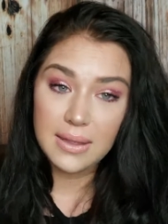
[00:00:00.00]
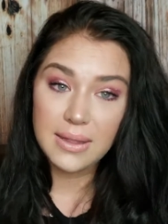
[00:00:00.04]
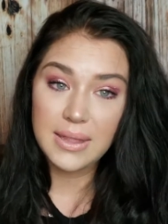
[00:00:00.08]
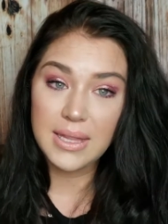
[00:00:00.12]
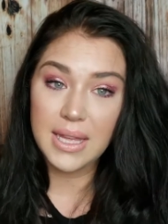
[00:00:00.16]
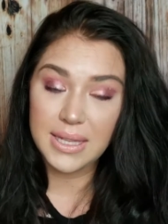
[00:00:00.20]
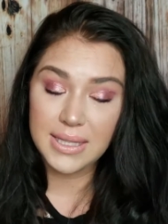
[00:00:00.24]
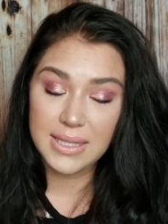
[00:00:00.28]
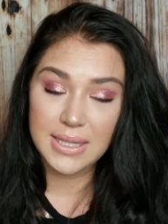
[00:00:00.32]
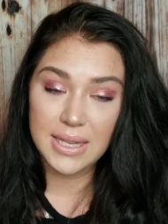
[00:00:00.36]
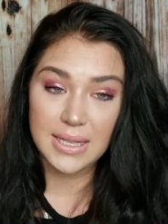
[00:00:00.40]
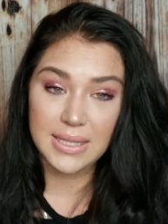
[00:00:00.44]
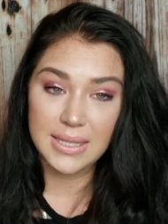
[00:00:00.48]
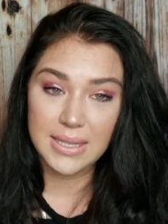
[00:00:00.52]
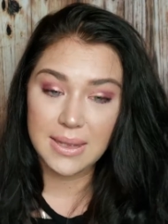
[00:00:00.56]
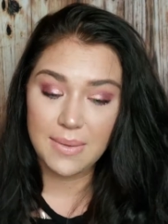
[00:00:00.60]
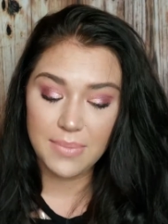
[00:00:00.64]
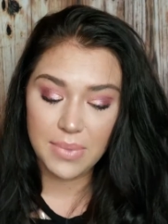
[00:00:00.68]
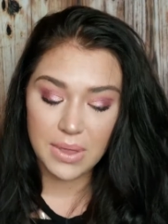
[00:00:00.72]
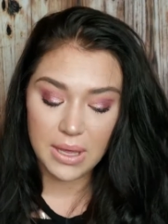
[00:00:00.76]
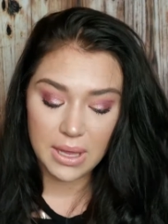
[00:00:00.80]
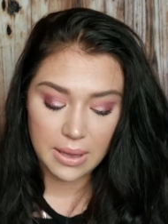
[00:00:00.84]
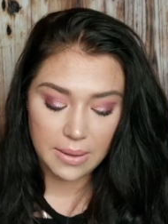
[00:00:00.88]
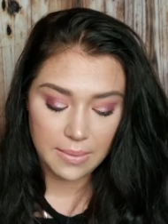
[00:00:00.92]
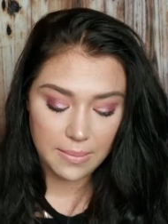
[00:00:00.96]
that says
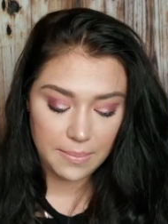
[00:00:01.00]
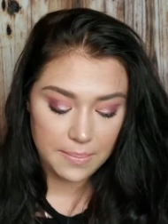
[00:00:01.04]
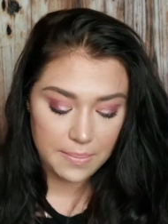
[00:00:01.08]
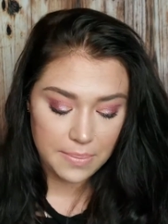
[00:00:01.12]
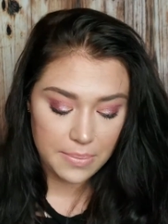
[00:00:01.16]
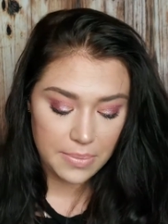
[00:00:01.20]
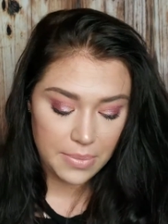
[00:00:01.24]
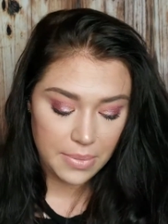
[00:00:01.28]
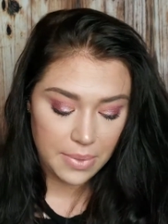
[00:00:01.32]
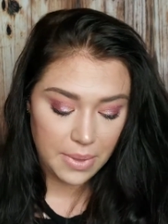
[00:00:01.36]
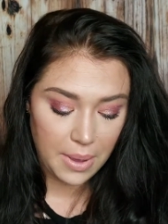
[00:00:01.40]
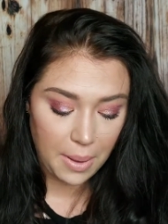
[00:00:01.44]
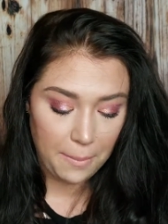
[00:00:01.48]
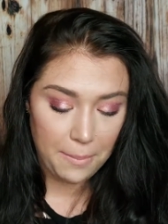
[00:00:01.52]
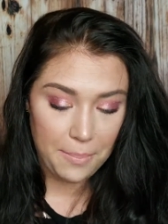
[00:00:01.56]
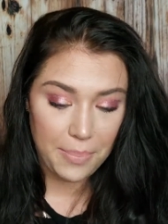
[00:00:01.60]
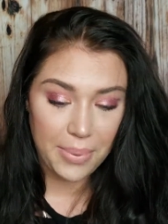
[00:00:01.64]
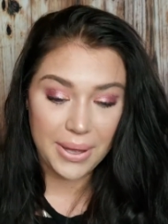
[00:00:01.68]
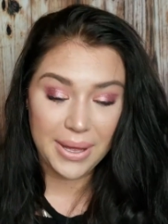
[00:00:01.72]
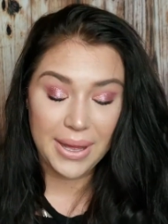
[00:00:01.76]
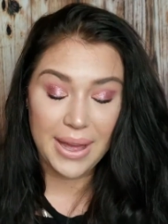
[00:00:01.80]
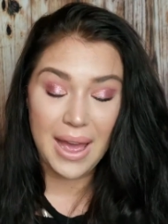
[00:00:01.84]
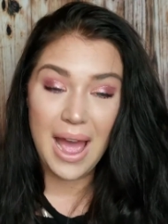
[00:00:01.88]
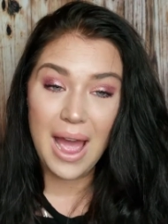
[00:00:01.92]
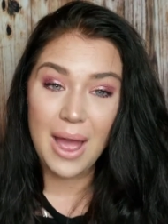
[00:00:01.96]
something.
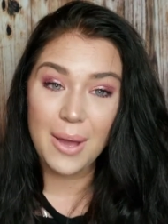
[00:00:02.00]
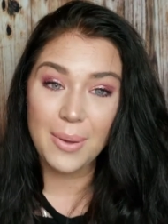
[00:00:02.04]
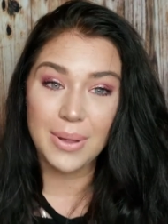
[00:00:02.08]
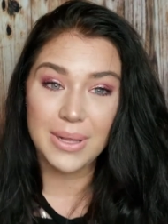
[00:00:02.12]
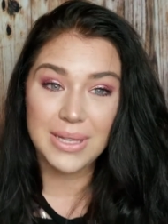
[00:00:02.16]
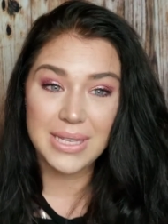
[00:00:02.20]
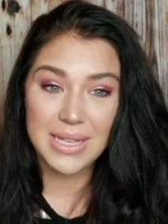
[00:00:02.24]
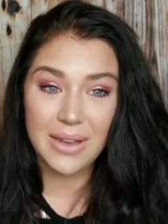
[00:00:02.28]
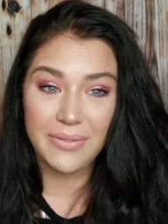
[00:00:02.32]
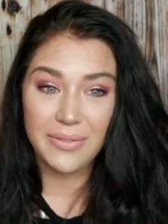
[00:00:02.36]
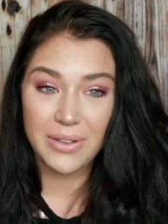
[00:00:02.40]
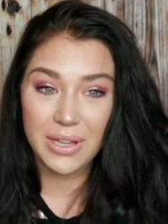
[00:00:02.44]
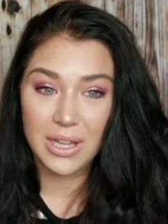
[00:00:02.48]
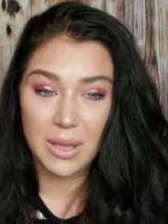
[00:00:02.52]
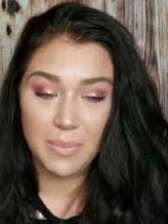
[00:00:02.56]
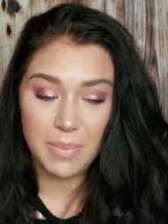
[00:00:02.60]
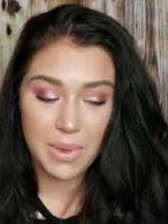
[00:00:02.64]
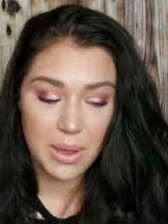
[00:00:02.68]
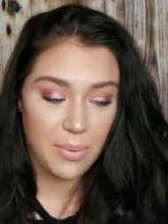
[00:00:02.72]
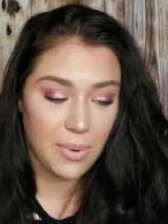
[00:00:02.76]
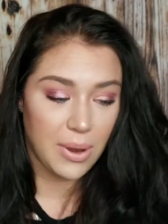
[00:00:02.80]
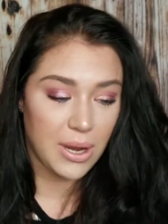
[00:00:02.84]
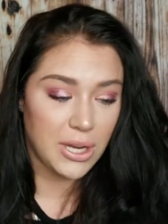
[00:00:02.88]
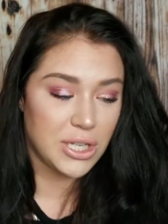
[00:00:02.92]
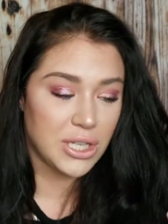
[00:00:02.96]
but I will definitely
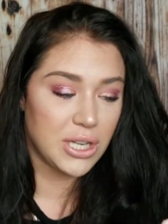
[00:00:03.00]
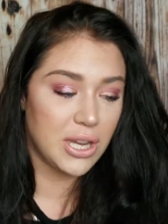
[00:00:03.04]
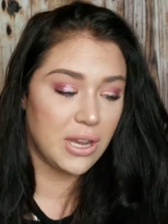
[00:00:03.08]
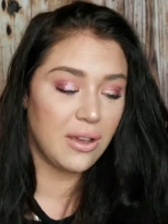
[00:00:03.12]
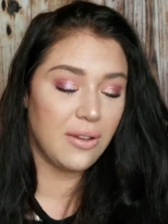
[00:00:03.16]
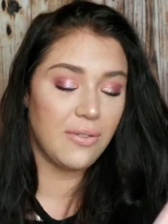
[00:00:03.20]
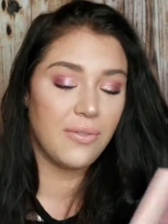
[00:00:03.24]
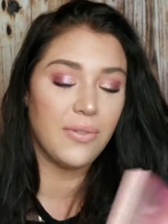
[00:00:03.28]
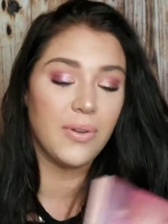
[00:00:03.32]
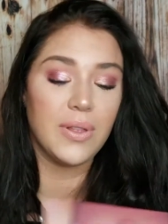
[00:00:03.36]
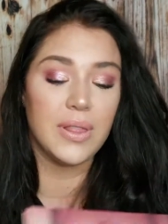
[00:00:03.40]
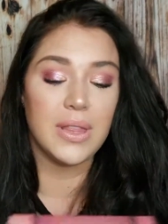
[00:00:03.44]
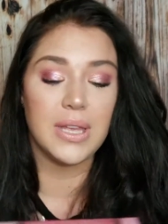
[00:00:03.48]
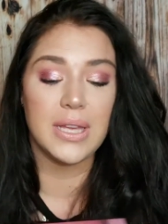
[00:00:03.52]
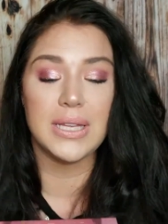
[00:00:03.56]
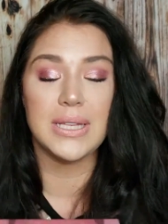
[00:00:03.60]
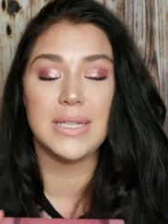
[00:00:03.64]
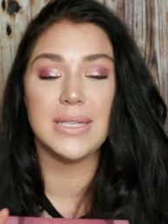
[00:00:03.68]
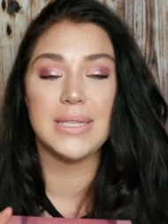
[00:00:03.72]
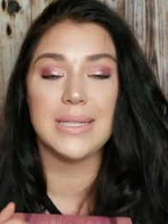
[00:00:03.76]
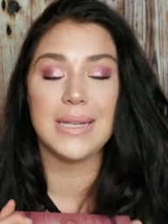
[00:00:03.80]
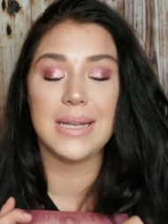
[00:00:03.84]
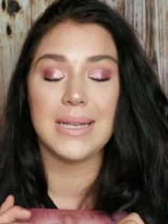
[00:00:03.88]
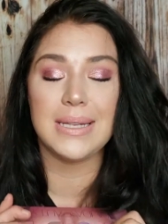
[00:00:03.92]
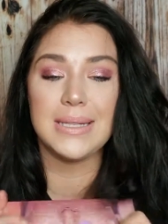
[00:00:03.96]
be reaching for
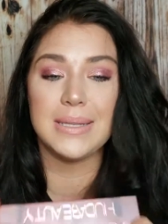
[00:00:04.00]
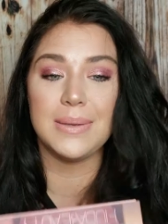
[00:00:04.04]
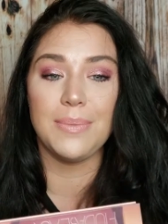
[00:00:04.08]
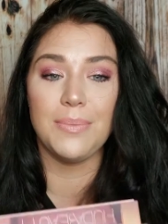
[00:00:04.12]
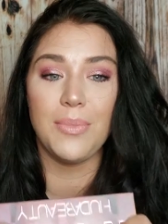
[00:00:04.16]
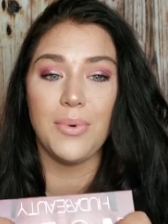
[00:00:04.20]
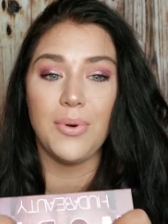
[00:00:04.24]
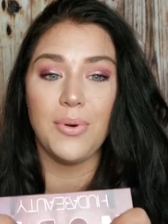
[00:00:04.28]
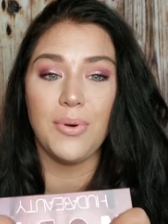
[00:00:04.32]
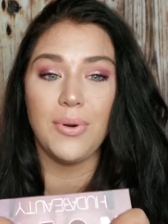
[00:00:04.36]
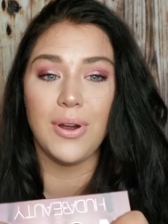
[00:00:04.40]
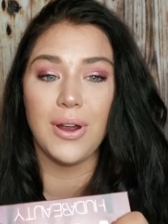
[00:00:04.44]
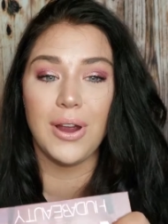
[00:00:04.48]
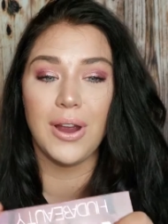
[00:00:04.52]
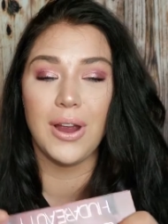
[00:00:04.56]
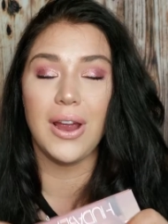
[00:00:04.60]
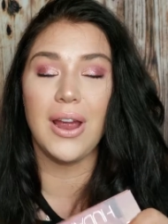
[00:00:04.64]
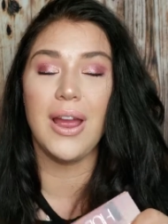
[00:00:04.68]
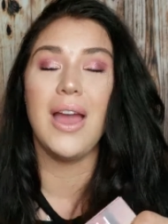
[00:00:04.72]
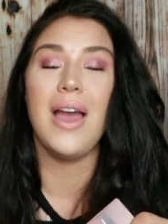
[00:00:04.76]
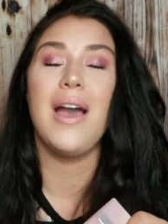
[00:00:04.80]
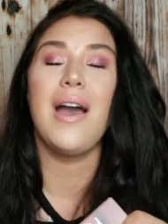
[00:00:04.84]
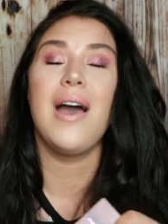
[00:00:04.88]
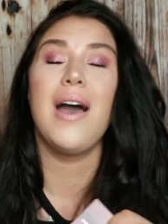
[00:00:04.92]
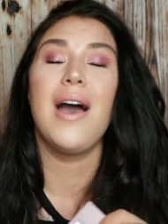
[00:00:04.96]
this some
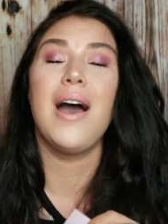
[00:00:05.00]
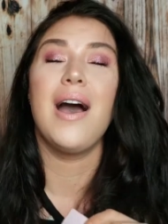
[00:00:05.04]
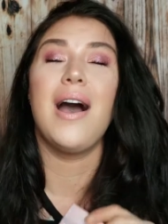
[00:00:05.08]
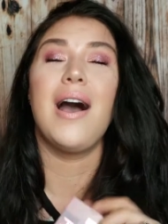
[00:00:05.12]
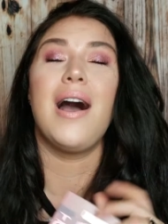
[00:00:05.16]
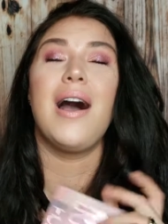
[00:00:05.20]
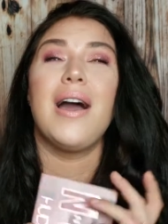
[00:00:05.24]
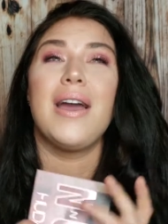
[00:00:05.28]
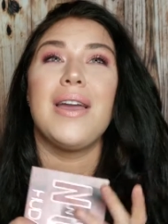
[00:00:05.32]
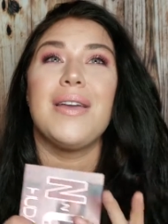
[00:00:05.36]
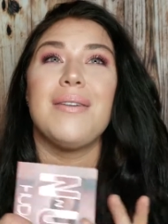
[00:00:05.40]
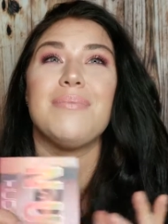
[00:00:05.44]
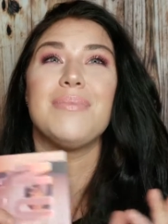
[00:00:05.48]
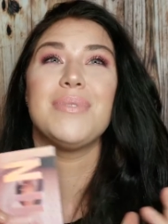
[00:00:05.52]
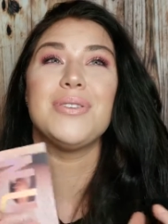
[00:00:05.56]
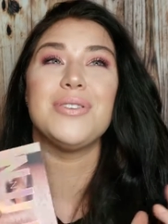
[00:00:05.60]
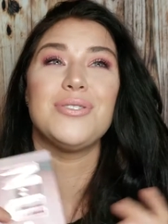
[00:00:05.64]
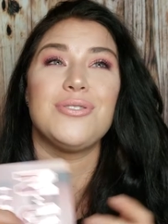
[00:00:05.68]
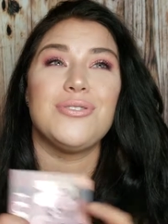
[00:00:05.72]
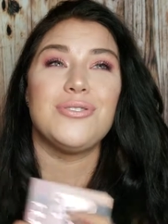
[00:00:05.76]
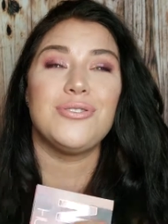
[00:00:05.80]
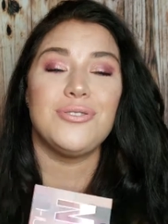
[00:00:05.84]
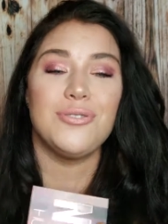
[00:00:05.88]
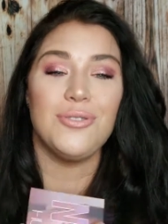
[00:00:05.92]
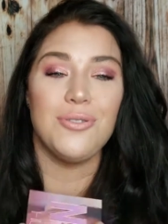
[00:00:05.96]
more. I am
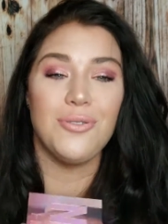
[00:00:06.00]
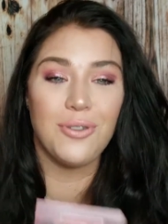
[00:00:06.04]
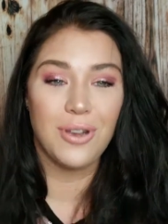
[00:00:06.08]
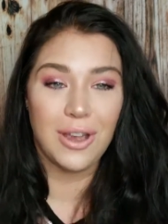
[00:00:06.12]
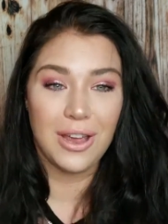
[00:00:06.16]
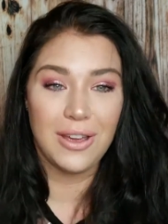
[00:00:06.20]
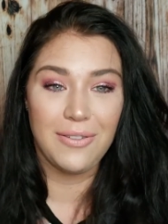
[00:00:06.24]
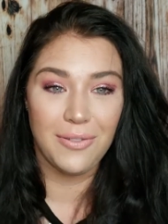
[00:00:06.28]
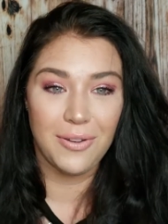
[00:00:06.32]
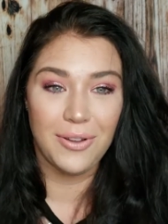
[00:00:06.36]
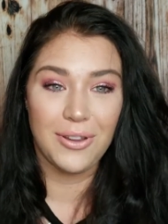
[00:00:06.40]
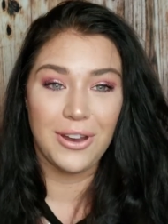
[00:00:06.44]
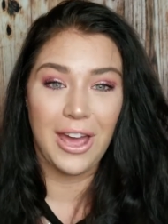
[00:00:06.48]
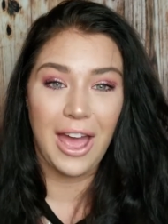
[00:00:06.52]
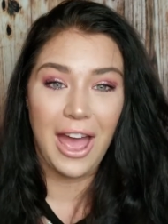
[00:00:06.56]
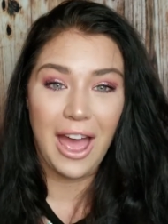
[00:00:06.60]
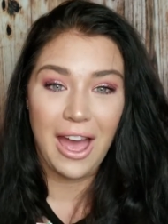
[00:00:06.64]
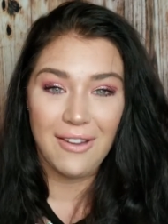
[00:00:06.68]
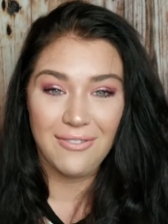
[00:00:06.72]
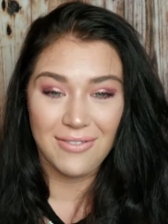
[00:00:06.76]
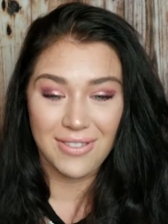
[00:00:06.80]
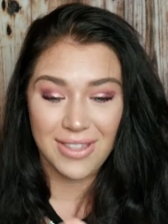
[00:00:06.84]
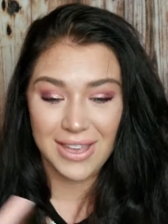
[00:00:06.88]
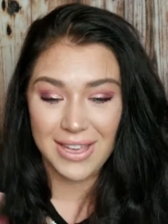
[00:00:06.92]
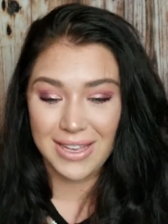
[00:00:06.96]
so grateful to
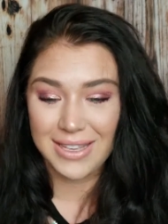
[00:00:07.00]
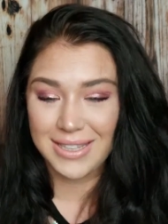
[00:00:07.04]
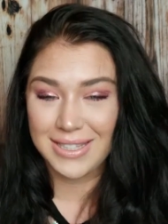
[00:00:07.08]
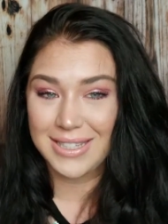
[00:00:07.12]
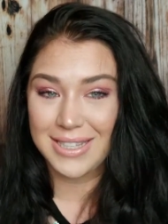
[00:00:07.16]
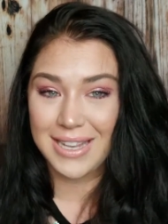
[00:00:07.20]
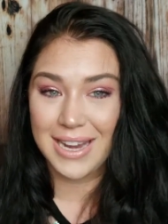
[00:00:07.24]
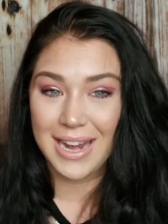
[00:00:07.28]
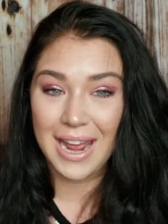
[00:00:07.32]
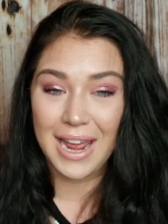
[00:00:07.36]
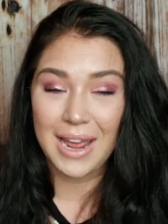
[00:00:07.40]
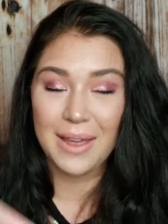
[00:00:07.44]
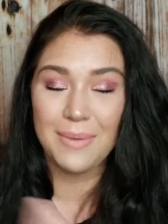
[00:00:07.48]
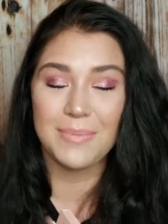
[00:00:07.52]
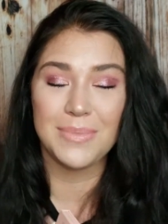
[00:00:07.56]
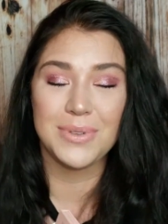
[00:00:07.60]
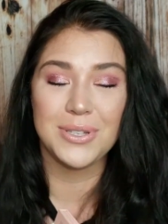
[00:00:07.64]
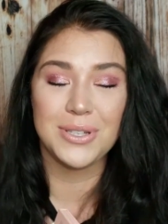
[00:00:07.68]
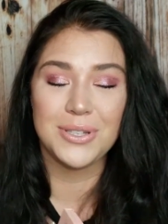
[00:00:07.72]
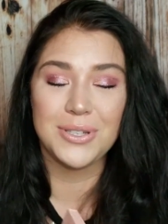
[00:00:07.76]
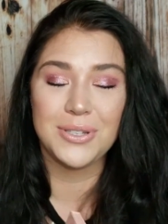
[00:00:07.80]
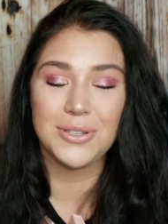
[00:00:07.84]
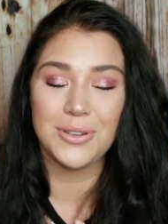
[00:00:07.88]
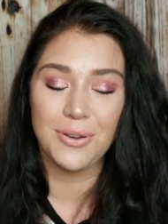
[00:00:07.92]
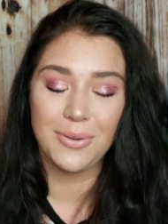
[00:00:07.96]
have this, and I am
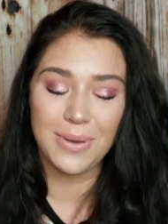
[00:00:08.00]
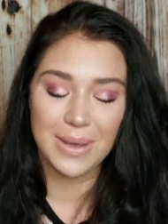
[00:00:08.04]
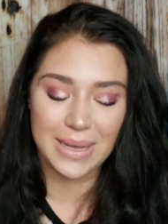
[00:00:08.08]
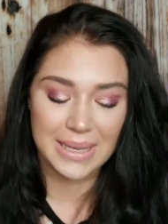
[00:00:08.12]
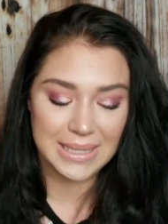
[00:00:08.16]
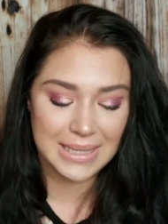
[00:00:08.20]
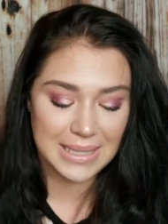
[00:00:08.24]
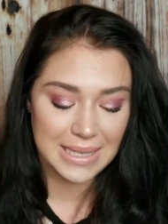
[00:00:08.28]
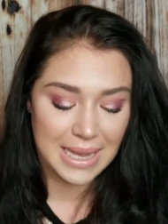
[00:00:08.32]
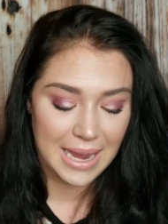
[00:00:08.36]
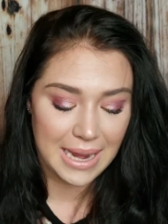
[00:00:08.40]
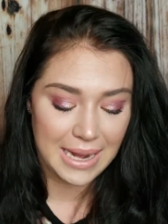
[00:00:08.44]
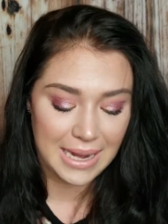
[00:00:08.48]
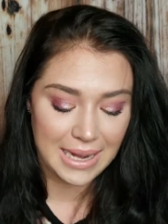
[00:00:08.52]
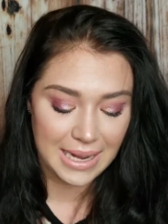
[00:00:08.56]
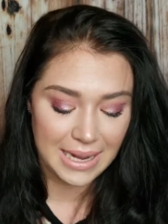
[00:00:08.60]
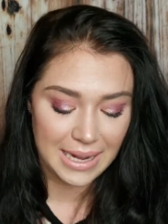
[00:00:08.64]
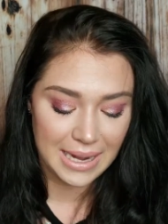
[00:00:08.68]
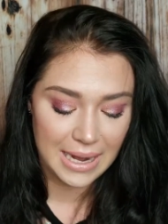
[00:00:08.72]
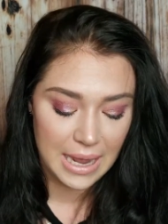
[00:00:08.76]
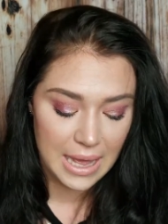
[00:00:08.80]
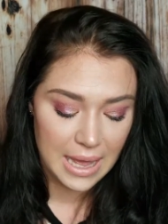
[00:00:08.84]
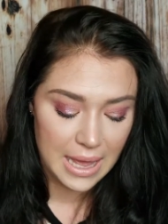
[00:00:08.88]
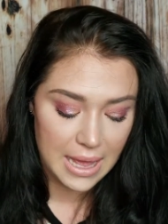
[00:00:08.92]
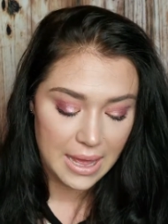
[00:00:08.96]
so
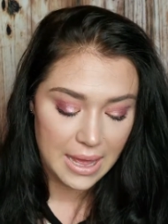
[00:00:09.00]
excited